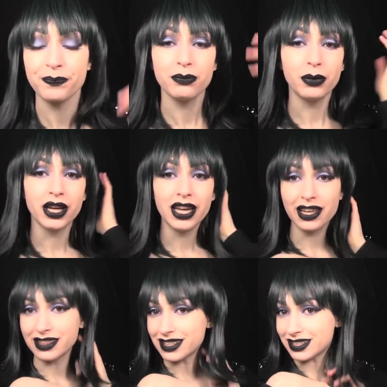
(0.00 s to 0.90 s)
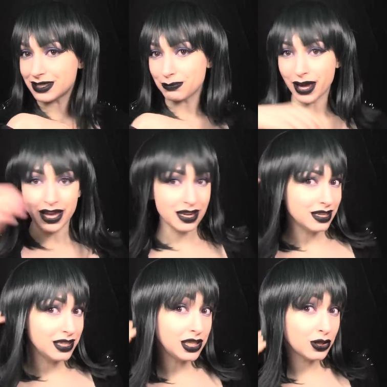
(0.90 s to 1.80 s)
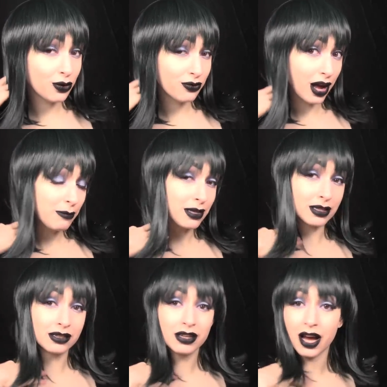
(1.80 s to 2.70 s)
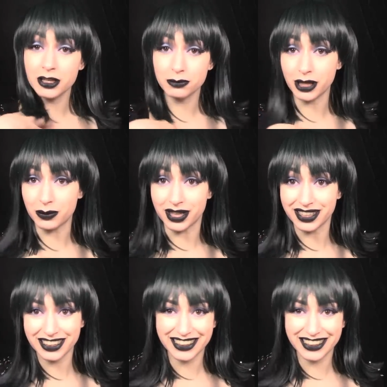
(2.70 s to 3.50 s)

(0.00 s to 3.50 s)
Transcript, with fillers: But yeah, this is my Nico Robin cosplay wig.